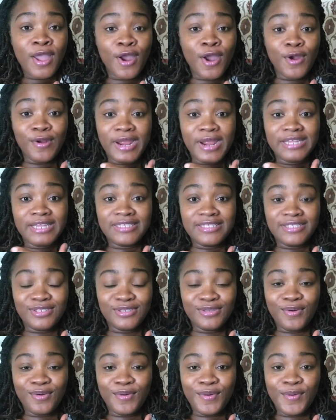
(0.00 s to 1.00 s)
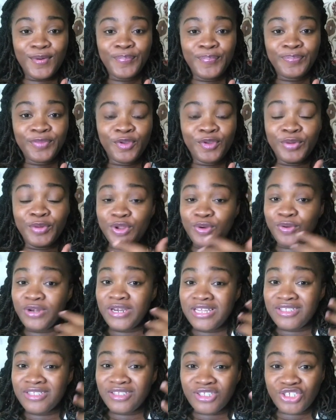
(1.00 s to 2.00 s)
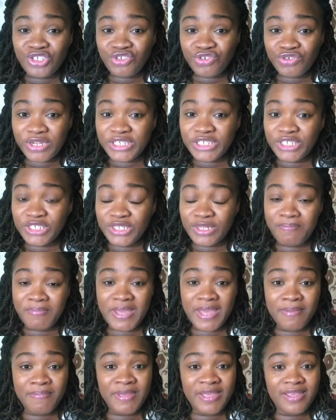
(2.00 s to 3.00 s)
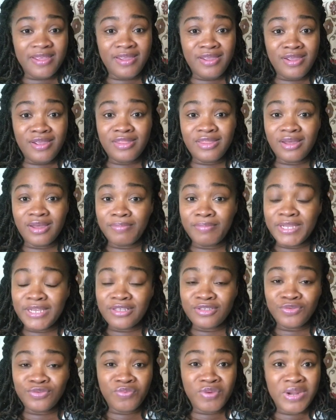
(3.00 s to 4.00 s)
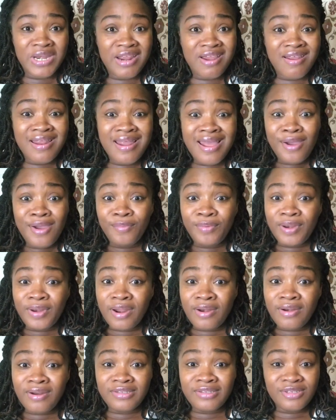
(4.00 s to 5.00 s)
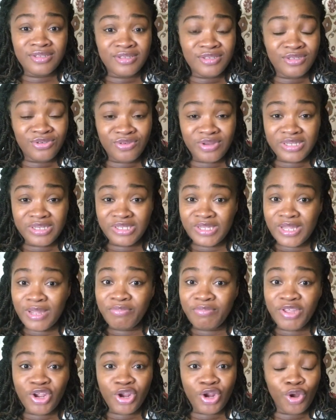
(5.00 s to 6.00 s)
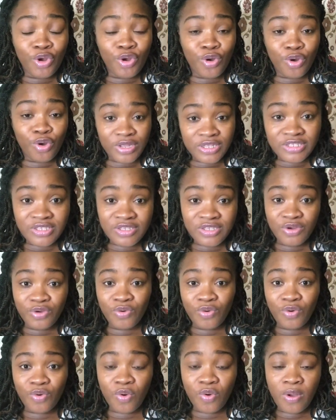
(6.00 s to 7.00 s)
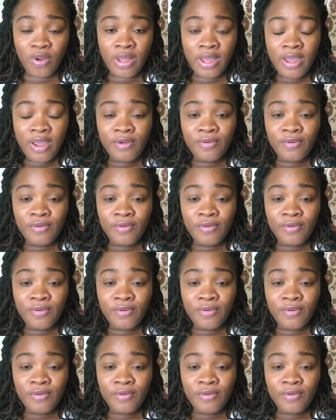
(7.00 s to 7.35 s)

All right, so we don't need to stretch the baby either, because whether or not you stretch them, they're going to grow,